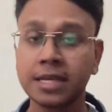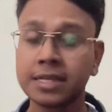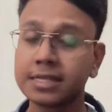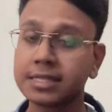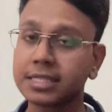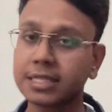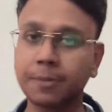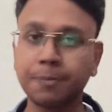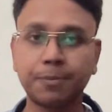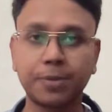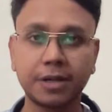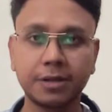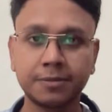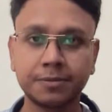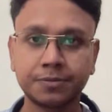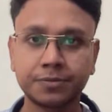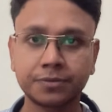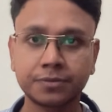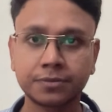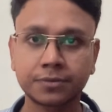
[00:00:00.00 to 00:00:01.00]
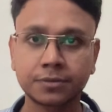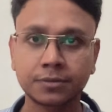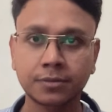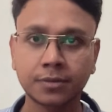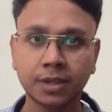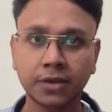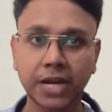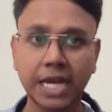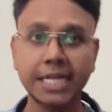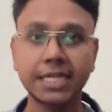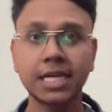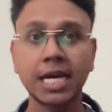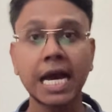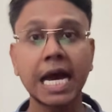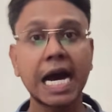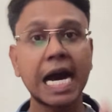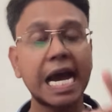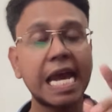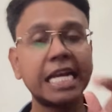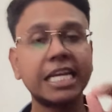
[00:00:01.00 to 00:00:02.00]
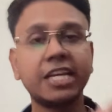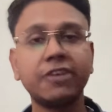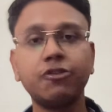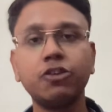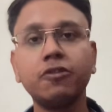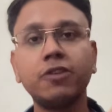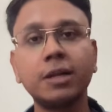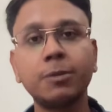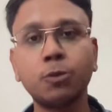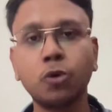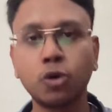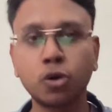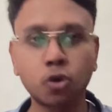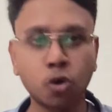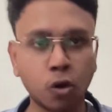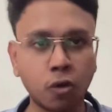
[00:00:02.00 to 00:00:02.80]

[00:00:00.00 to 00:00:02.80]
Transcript: Simple, right? I'll give you one more